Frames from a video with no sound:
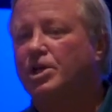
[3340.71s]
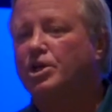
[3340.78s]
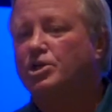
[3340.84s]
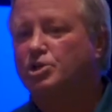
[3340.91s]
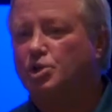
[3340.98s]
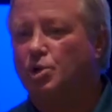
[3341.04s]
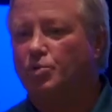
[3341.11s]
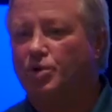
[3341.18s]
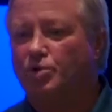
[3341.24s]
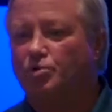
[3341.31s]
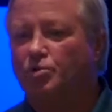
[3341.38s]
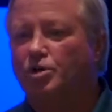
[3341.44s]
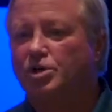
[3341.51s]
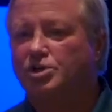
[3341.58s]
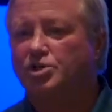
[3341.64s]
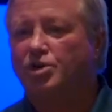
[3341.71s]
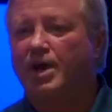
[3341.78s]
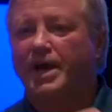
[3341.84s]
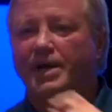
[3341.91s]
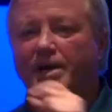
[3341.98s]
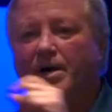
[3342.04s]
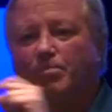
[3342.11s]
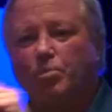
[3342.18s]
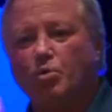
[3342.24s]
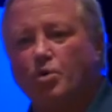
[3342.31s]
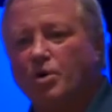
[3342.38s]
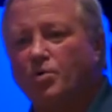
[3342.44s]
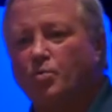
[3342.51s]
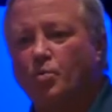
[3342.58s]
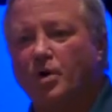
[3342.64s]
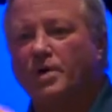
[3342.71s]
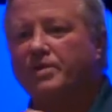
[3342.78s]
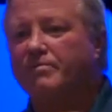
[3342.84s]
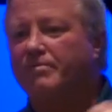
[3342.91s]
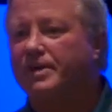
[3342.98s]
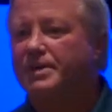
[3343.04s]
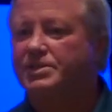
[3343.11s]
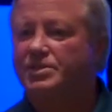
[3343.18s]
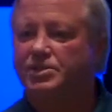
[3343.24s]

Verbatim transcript: so it looks like a port in one device